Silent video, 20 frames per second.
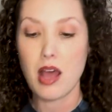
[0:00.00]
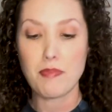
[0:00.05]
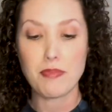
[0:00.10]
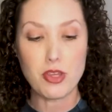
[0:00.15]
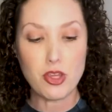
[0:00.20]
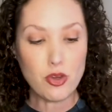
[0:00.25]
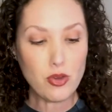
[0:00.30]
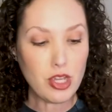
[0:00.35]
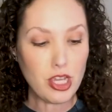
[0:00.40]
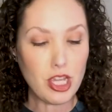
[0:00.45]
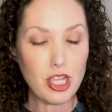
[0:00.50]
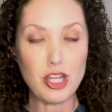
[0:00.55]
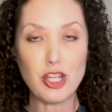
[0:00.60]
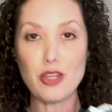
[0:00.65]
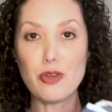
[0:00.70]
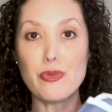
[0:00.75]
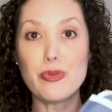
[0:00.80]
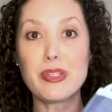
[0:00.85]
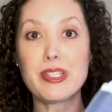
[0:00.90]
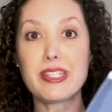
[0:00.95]
You could
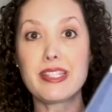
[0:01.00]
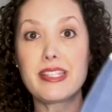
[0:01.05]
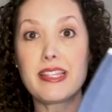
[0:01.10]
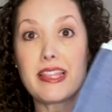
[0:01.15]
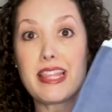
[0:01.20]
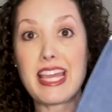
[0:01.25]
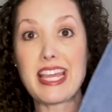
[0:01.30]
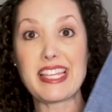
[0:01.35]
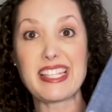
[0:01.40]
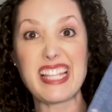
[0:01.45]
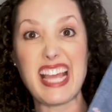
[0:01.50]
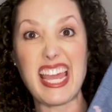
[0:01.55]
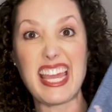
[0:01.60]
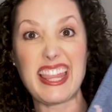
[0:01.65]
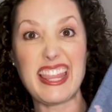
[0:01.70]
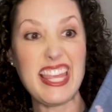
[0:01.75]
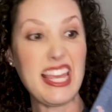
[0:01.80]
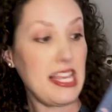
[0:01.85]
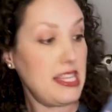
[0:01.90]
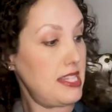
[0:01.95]
use things
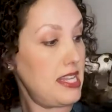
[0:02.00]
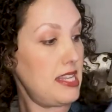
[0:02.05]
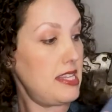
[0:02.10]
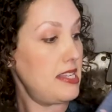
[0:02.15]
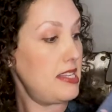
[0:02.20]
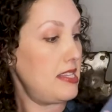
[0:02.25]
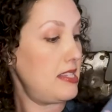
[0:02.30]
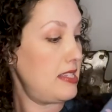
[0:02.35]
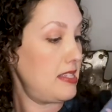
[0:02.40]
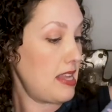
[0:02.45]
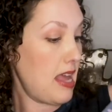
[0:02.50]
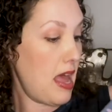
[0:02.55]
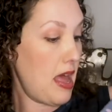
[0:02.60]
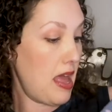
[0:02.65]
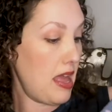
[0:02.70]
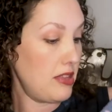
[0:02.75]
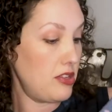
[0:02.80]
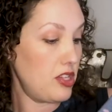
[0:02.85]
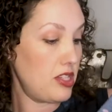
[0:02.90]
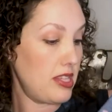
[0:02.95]
like this. This is
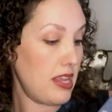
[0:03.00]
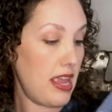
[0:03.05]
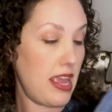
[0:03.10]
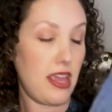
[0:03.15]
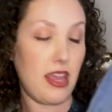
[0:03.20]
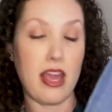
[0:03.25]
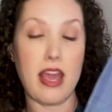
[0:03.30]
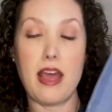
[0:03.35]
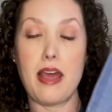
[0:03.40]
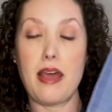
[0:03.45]
just a